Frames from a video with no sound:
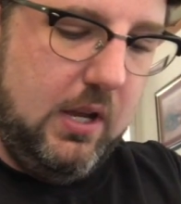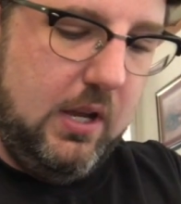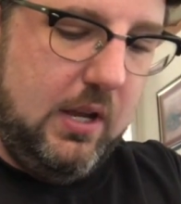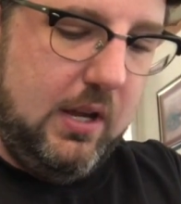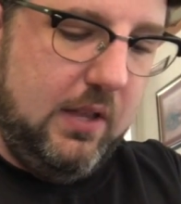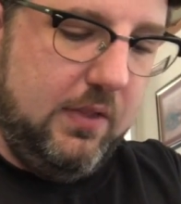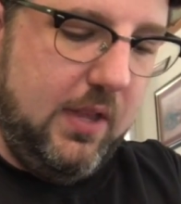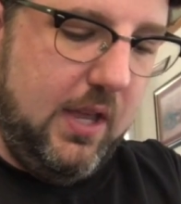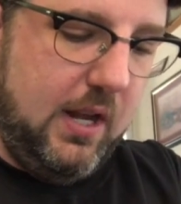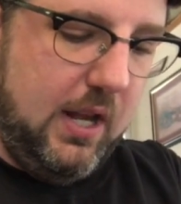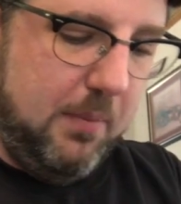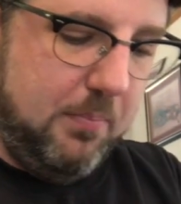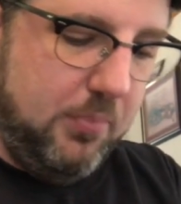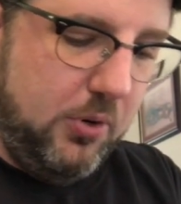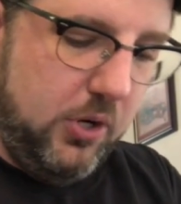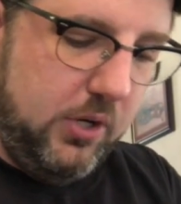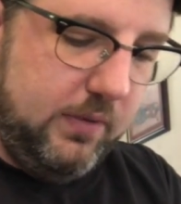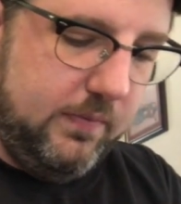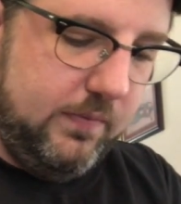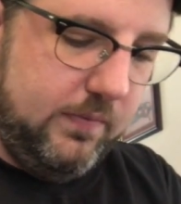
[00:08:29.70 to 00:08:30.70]
And then I
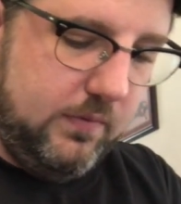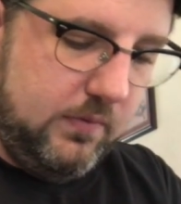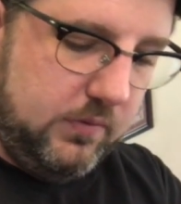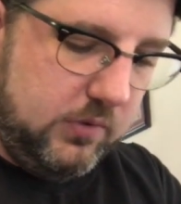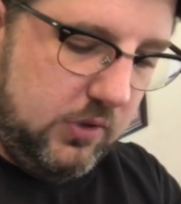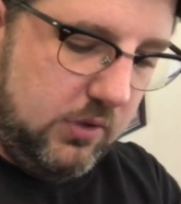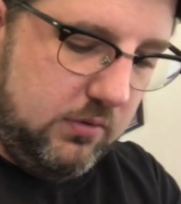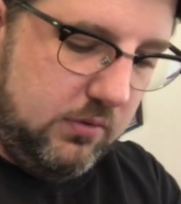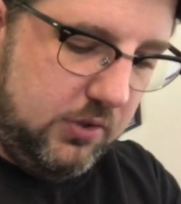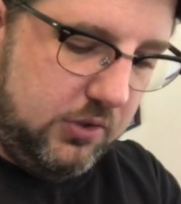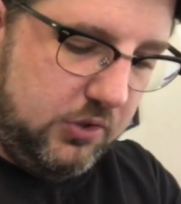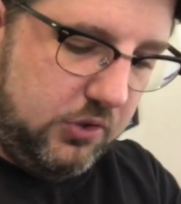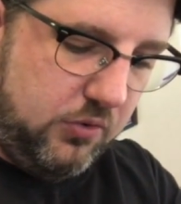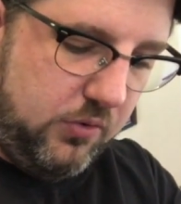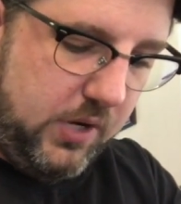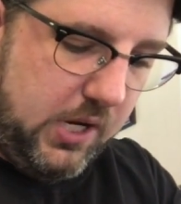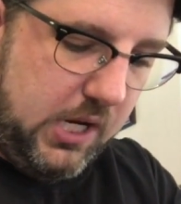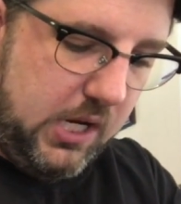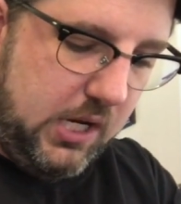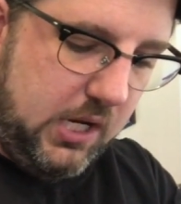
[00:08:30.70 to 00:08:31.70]
put the
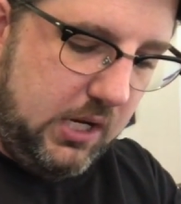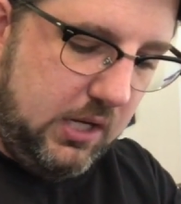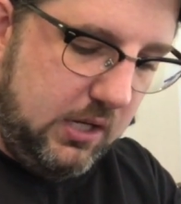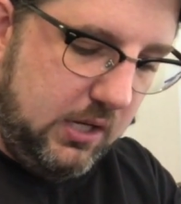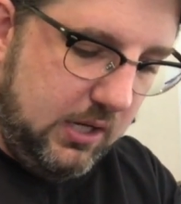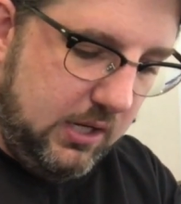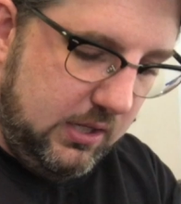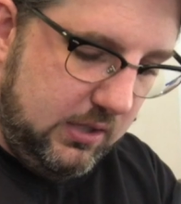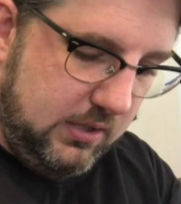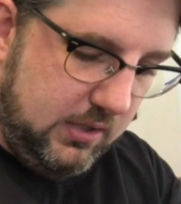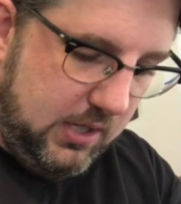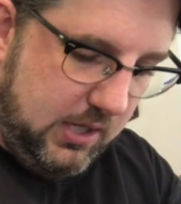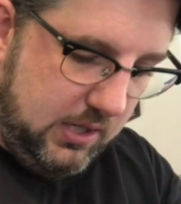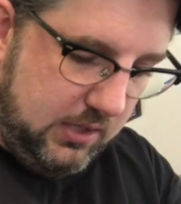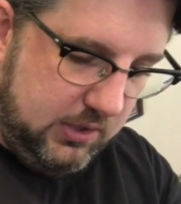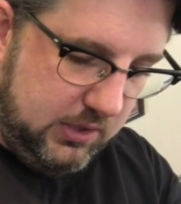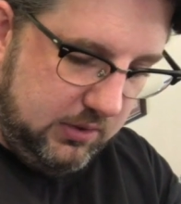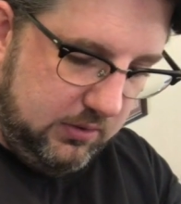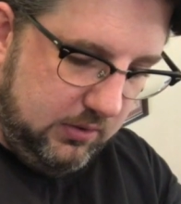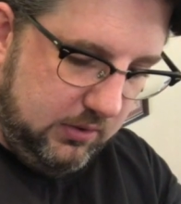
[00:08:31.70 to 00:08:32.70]
string in the
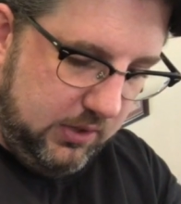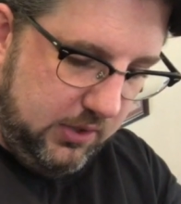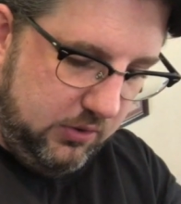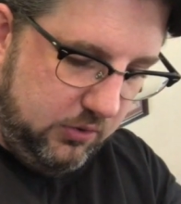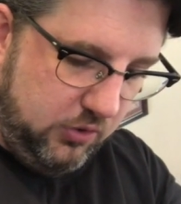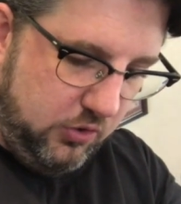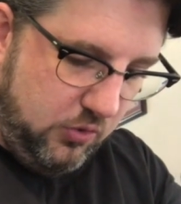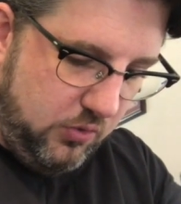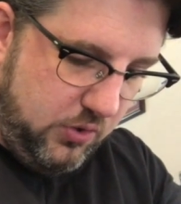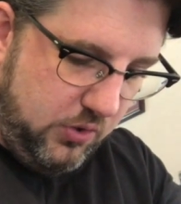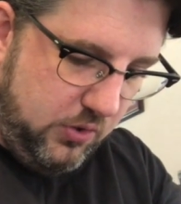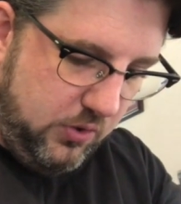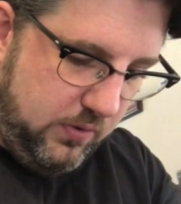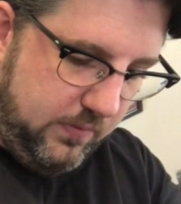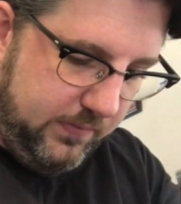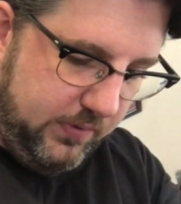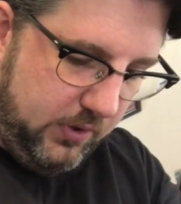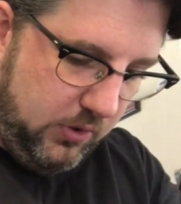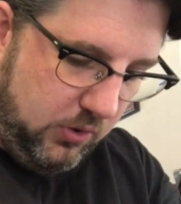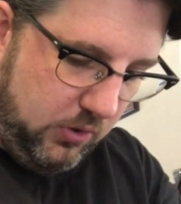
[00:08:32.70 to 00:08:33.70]
little
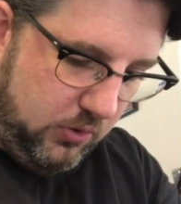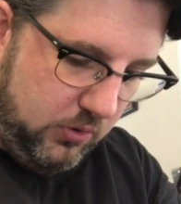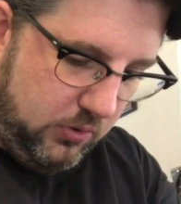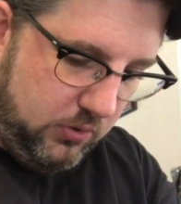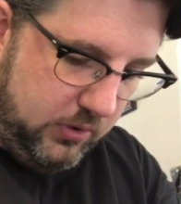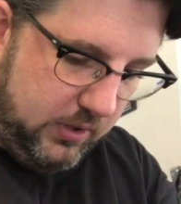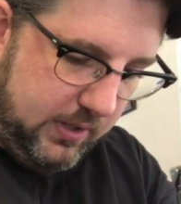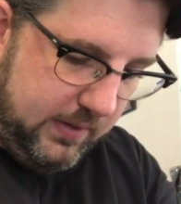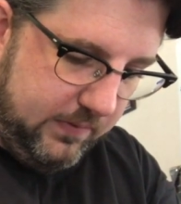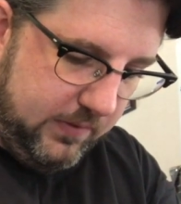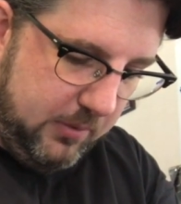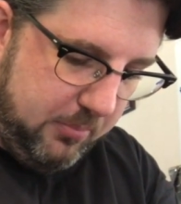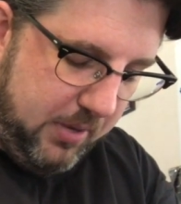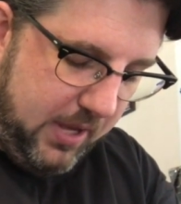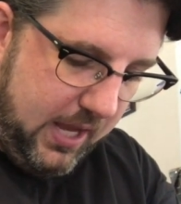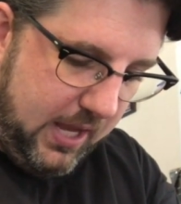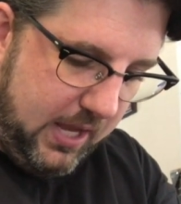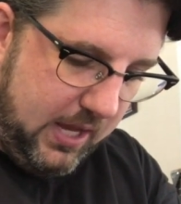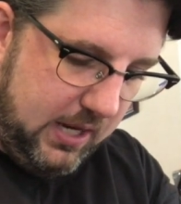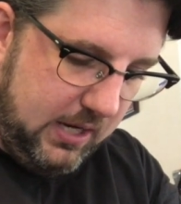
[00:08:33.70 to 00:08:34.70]
groove, the hole of the
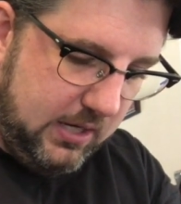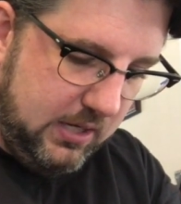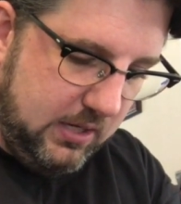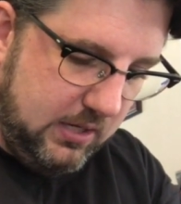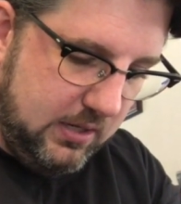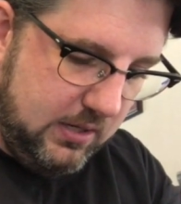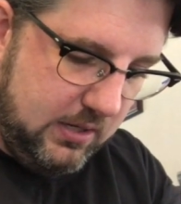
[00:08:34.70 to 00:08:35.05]
peg.